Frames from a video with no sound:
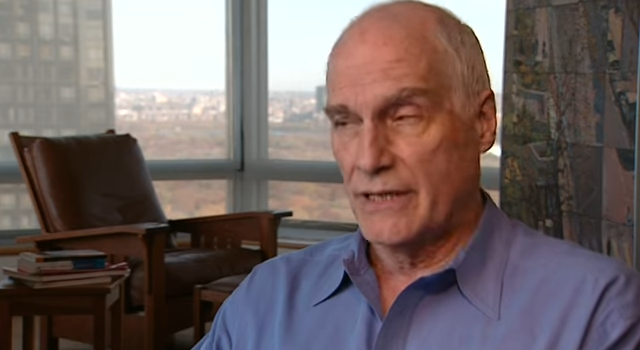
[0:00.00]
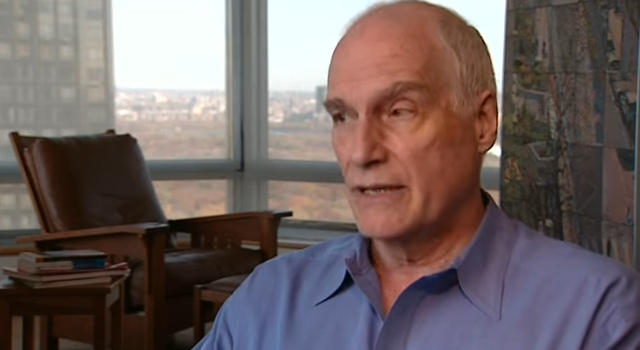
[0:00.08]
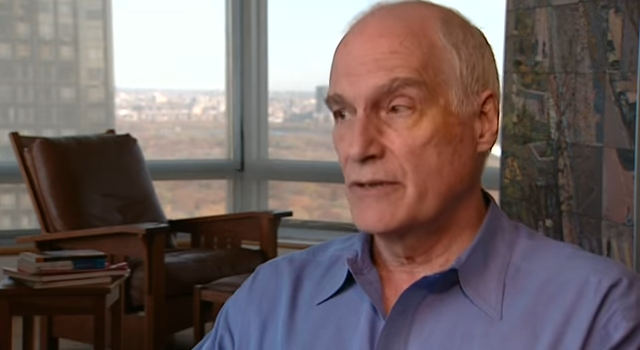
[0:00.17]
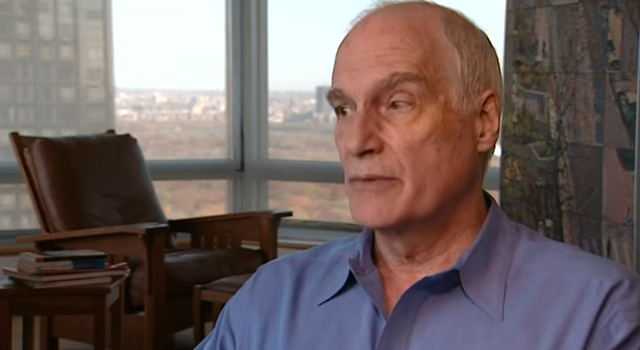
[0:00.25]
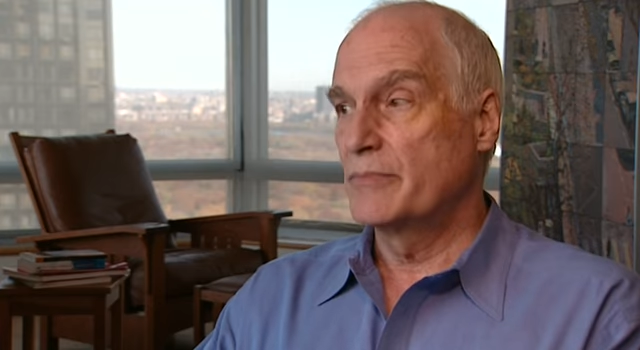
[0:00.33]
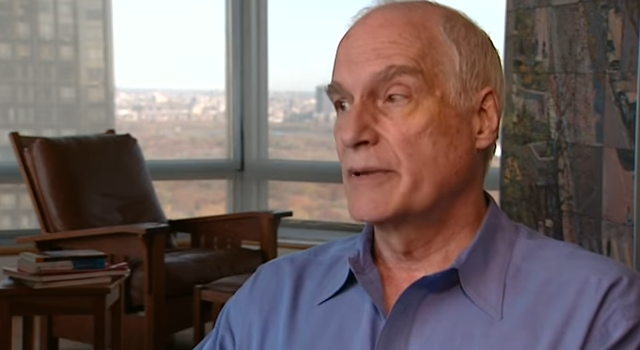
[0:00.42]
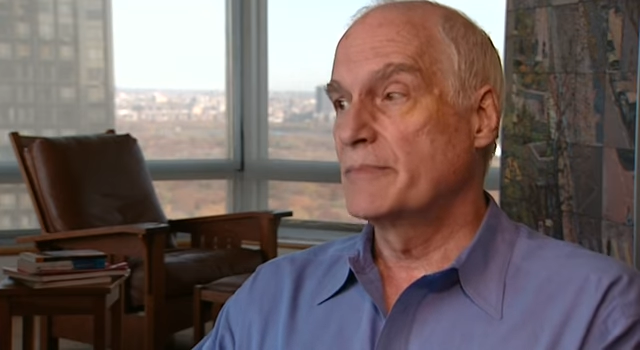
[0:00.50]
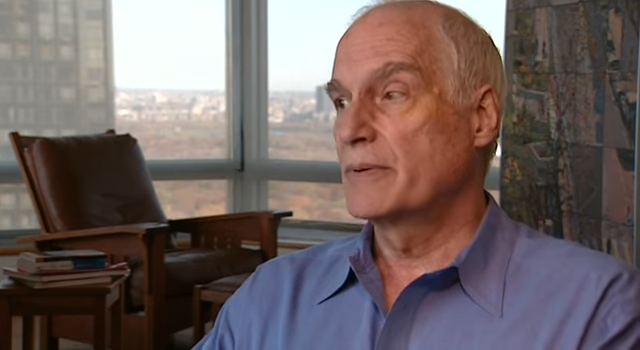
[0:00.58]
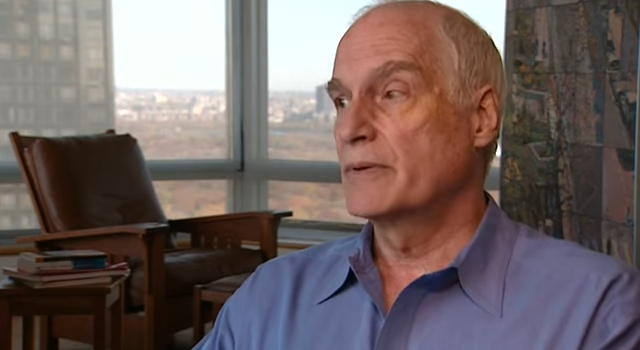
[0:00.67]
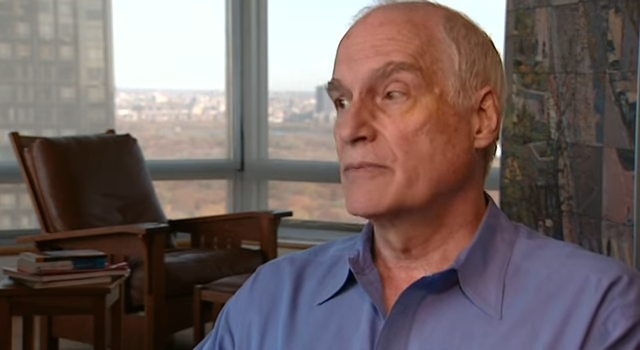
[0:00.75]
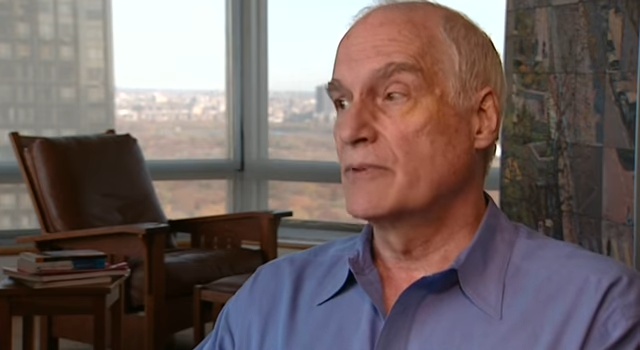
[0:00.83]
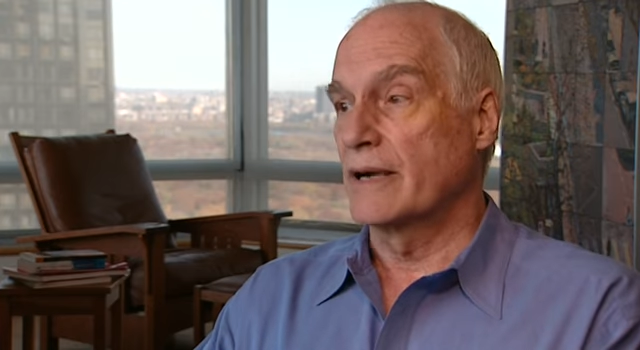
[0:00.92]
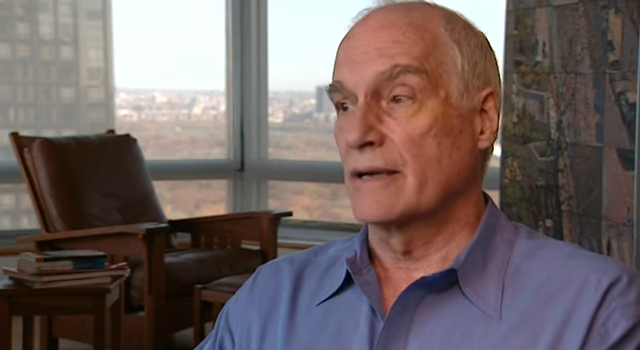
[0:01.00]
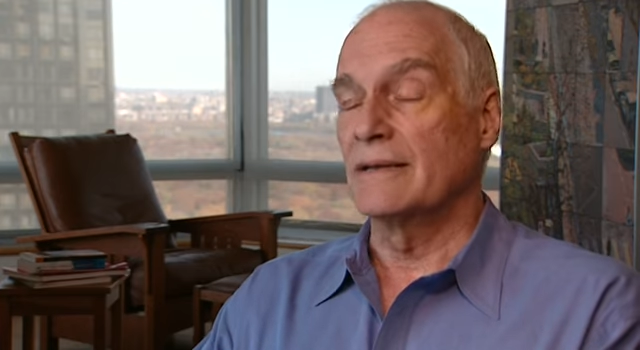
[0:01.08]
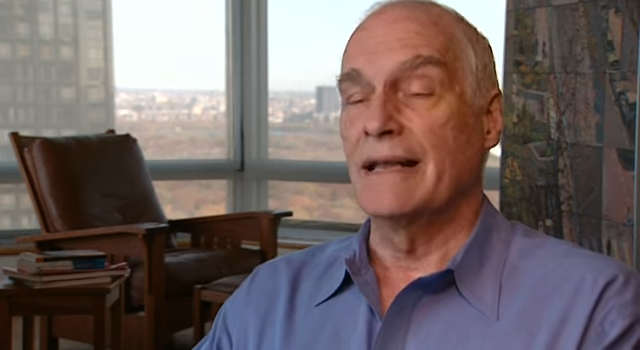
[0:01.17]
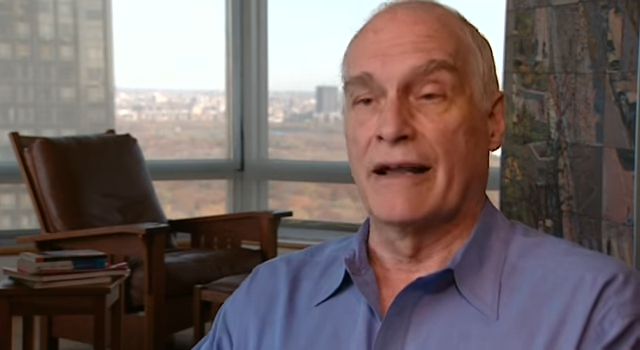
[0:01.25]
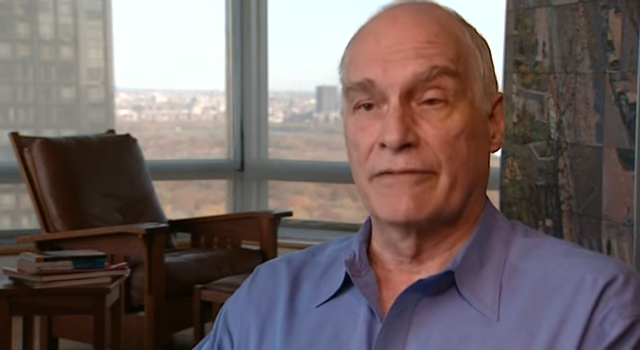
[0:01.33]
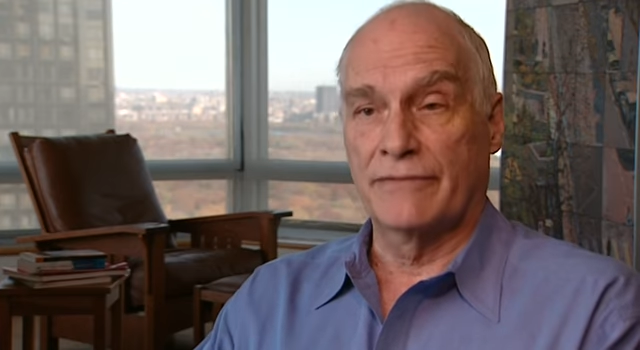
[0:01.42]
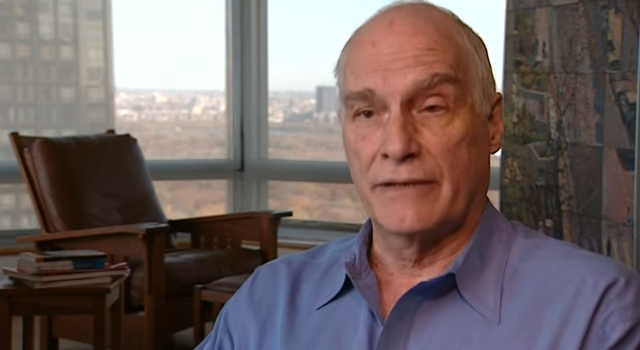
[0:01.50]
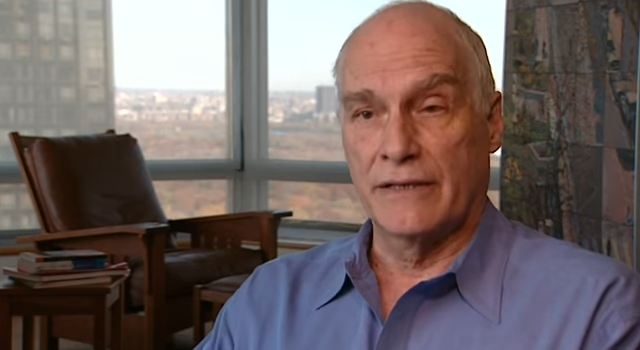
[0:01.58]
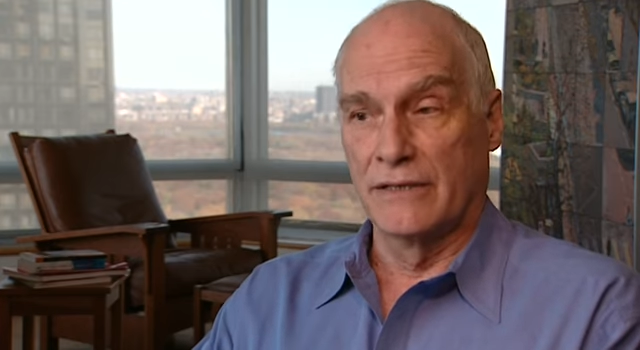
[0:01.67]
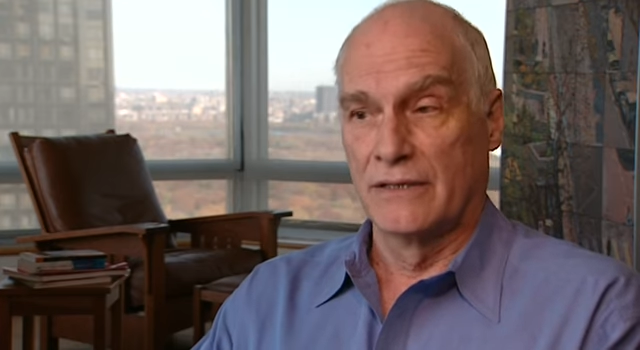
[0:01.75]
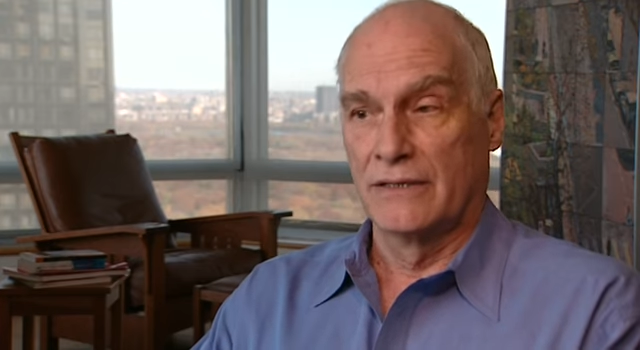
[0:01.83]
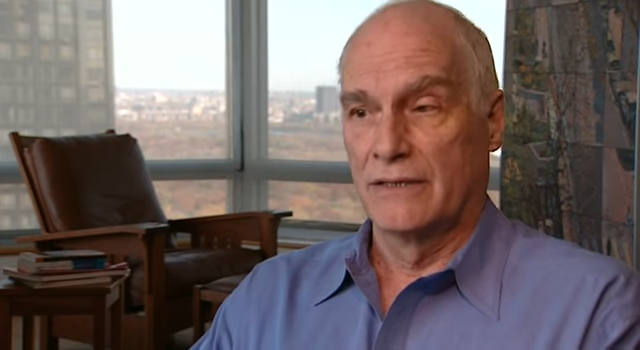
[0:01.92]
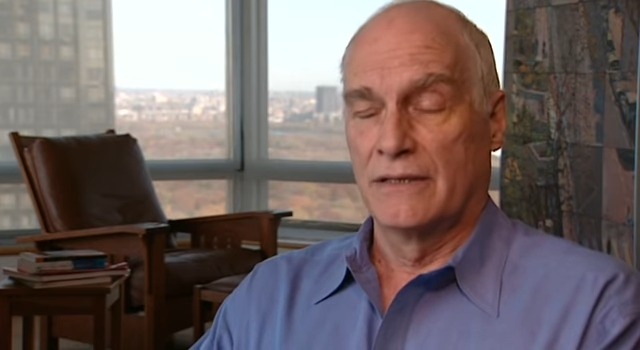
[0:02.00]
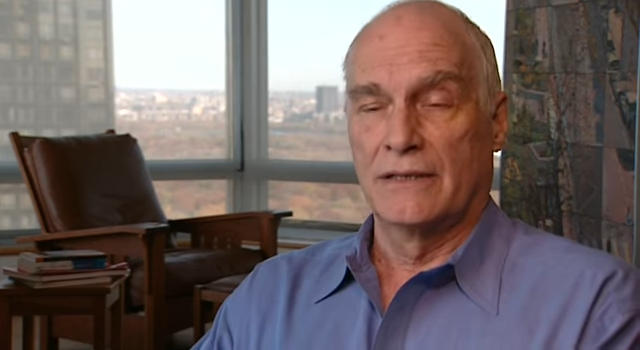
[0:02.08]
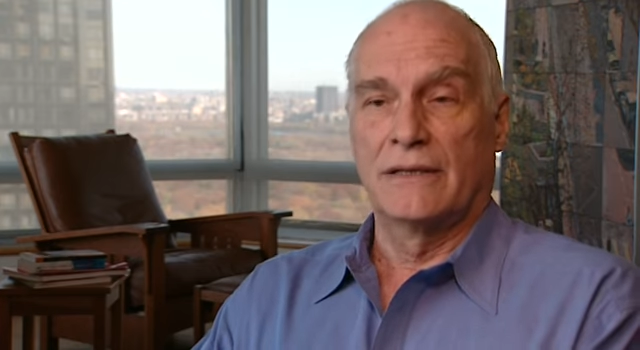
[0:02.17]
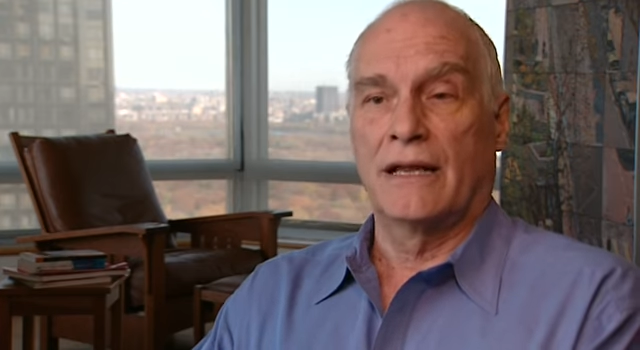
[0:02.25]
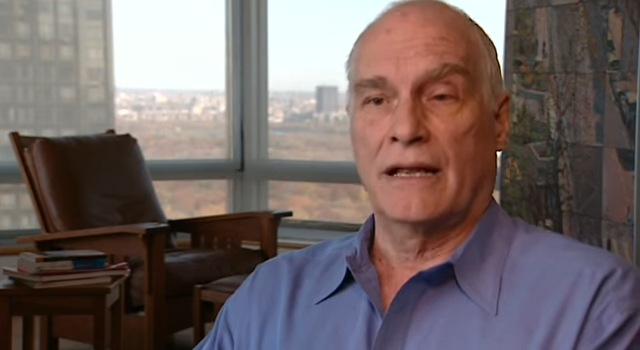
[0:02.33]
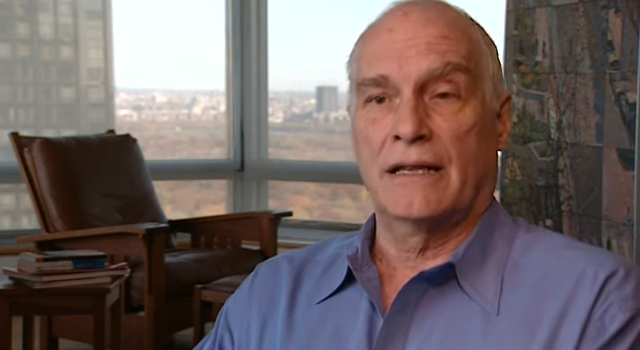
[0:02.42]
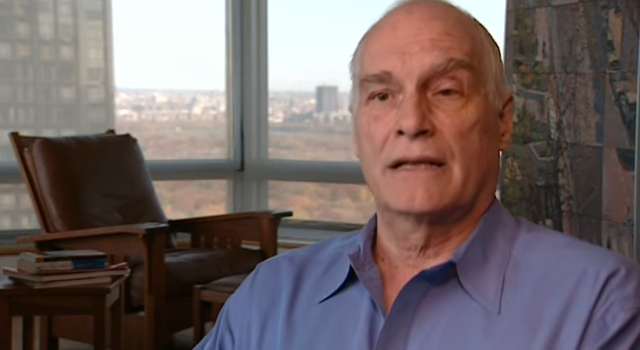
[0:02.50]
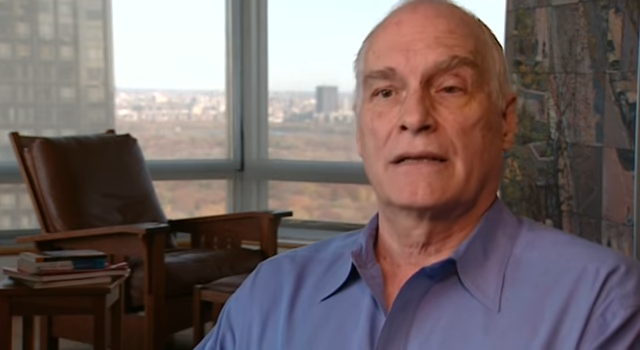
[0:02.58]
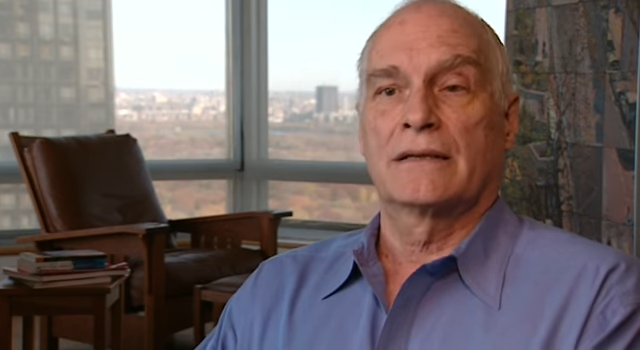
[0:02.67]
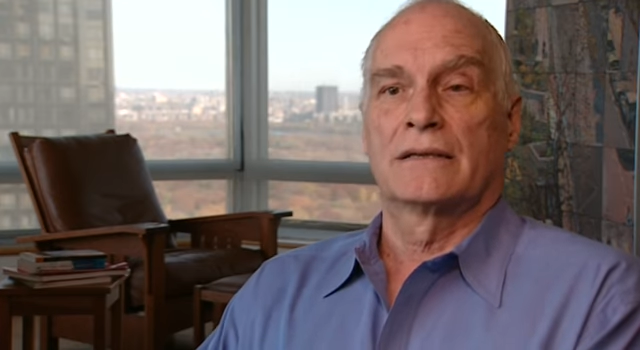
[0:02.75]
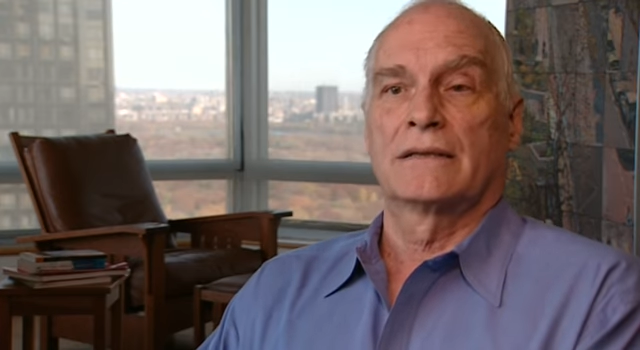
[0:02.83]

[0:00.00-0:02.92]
that the people were laughing like